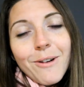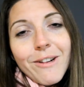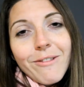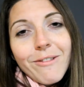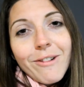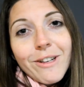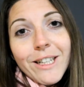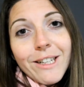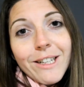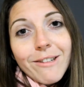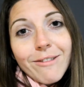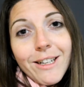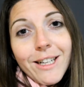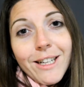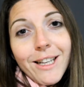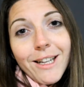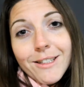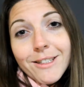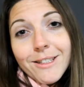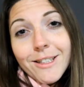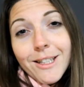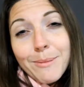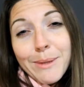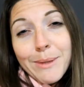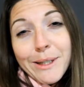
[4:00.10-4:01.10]
ironic really
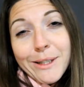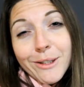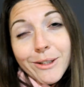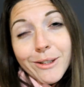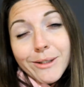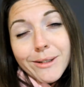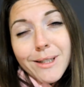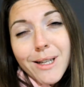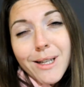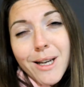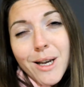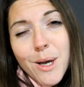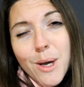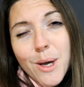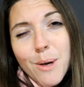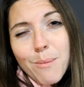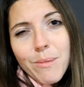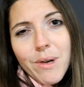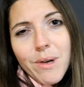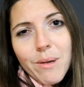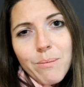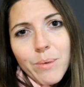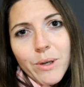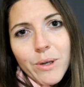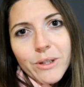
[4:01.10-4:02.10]
actually, because
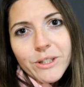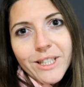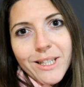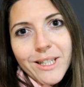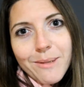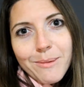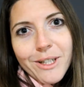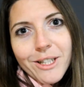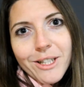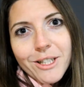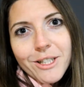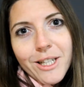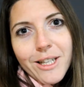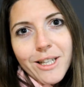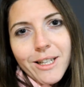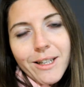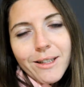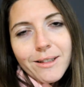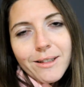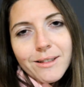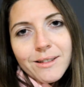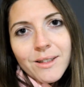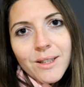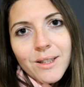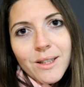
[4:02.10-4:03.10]
my body image
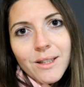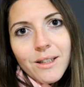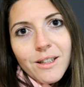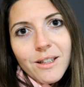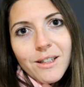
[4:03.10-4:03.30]
is